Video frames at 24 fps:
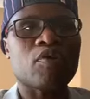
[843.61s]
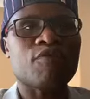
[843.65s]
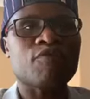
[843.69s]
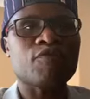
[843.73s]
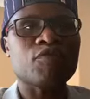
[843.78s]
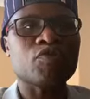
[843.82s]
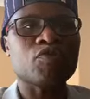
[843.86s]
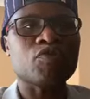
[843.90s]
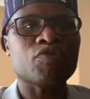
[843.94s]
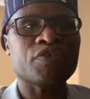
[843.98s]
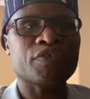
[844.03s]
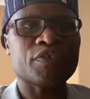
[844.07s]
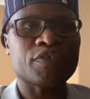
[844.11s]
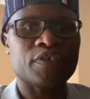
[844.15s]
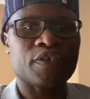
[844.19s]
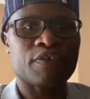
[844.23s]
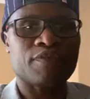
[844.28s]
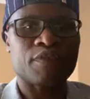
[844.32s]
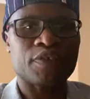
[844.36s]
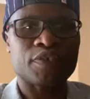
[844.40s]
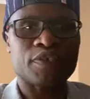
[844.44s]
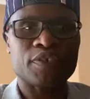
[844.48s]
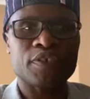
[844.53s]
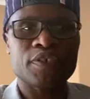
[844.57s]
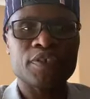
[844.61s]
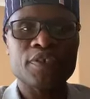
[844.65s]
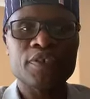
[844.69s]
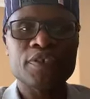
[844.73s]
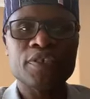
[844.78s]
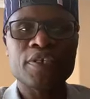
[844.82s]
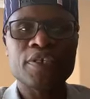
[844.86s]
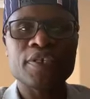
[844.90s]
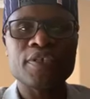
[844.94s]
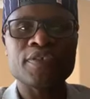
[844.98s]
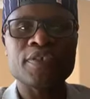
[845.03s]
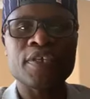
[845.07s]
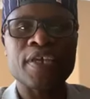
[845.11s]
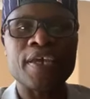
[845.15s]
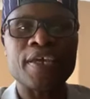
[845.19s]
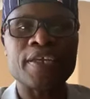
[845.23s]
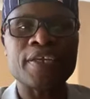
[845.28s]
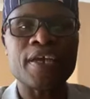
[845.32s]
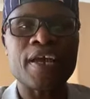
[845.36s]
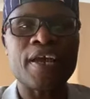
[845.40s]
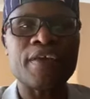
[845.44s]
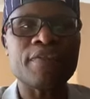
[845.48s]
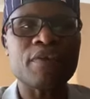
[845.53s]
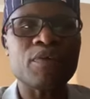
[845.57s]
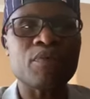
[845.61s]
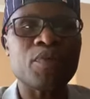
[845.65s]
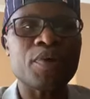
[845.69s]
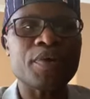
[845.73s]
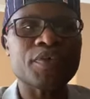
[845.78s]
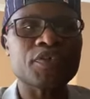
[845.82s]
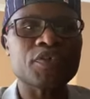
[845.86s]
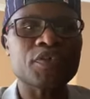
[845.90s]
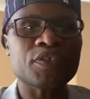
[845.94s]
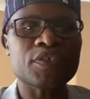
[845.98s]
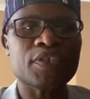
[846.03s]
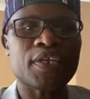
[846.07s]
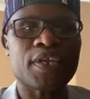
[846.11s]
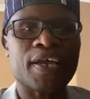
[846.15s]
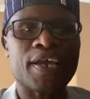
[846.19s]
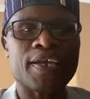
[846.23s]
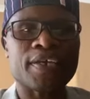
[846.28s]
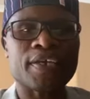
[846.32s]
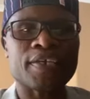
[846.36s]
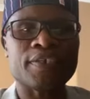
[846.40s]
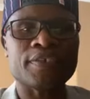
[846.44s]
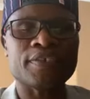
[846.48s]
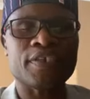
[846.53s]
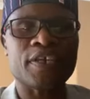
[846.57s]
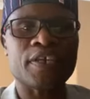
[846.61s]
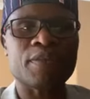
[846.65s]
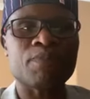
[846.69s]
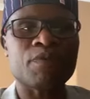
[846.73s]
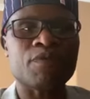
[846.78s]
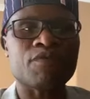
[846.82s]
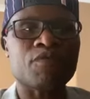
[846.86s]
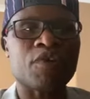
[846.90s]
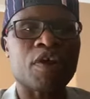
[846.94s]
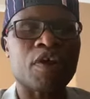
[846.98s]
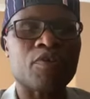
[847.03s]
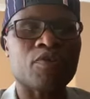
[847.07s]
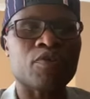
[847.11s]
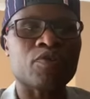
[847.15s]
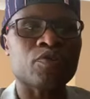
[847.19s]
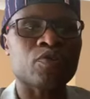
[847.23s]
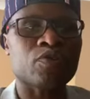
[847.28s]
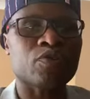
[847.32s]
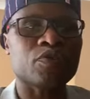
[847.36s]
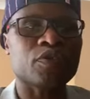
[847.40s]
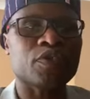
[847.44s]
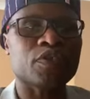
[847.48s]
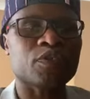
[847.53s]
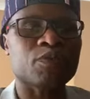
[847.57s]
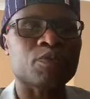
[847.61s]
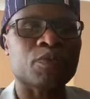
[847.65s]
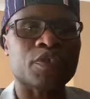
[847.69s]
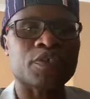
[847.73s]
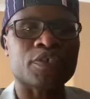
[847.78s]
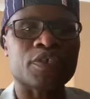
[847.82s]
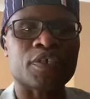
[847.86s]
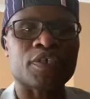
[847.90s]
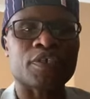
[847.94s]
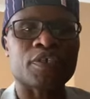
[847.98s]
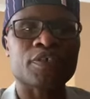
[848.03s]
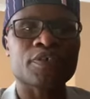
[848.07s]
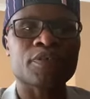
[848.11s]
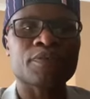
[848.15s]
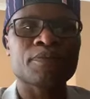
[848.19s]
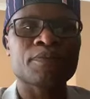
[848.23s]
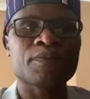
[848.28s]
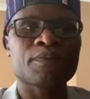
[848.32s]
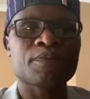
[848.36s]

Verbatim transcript: all of you receive it. Is there any other question that I can take before I conclude this meeting?